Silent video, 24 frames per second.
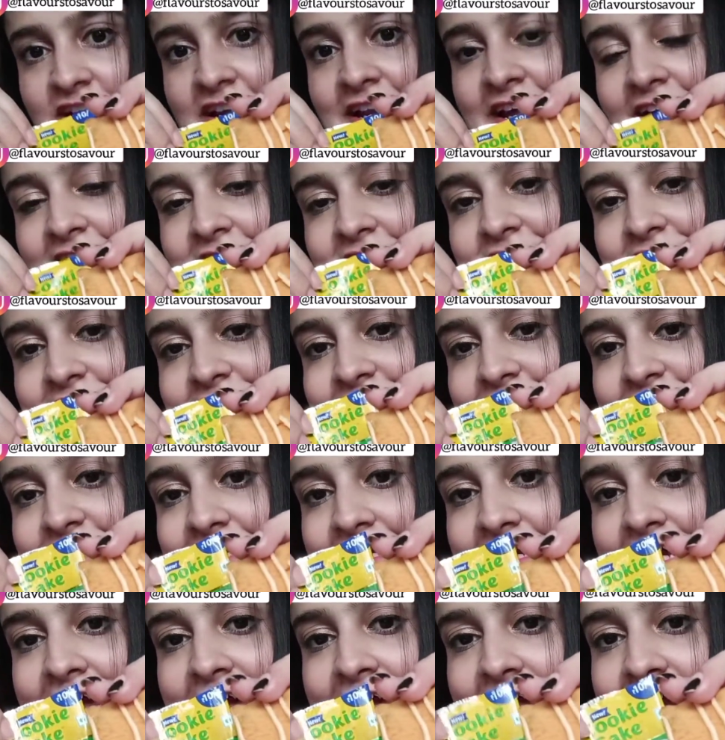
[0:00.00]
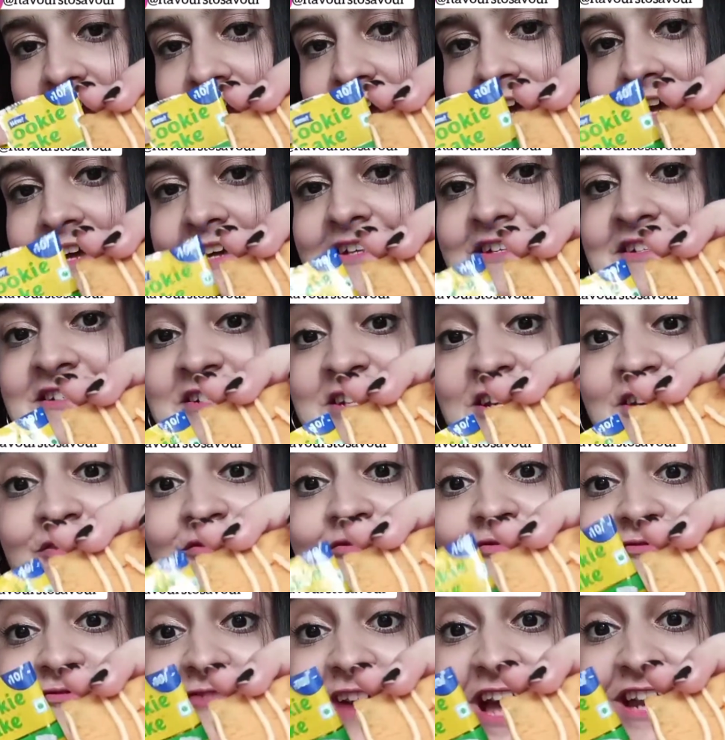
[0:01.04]
like
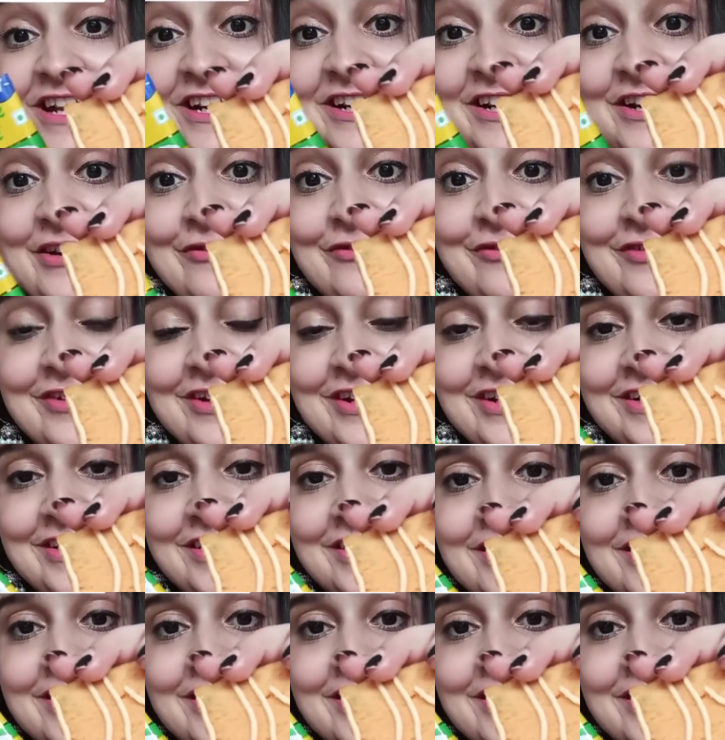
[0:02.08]
still very different